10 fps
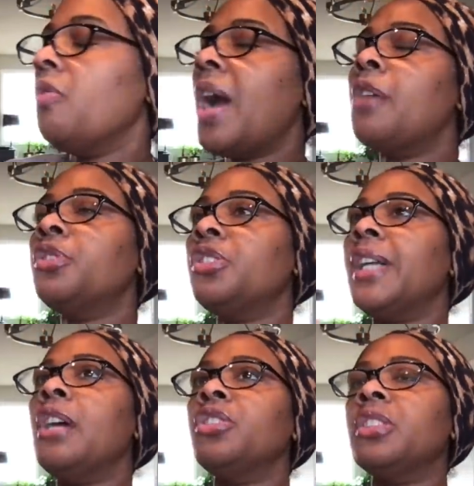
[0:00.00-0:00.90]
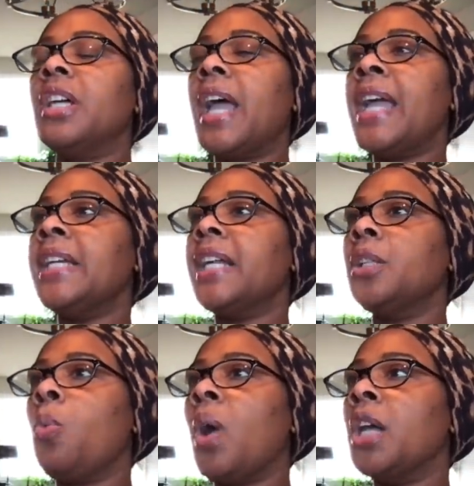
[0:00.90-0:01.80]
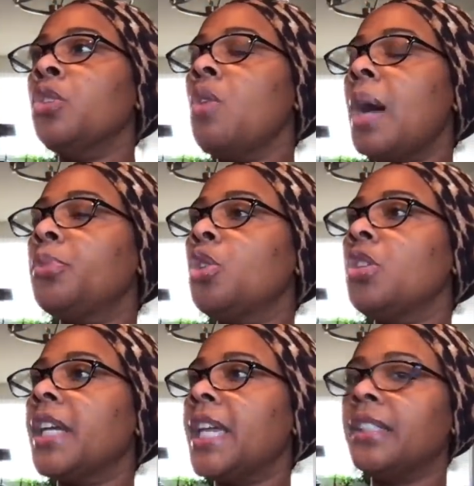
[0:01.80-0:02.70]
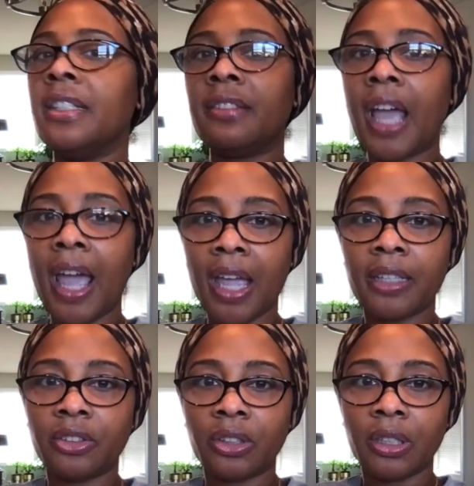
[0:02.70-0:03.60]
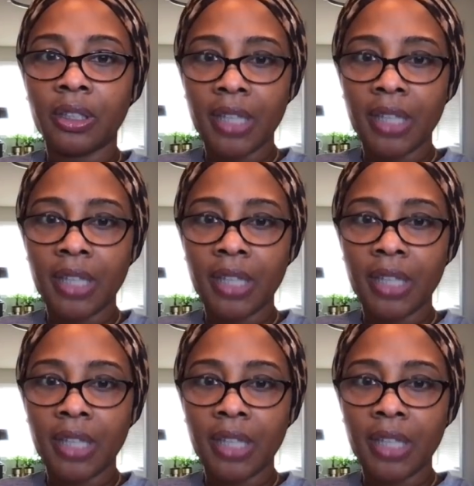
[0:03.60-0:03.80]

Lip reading: Ralph Seltzer, ain't that the one who Abdullah kicked his ass?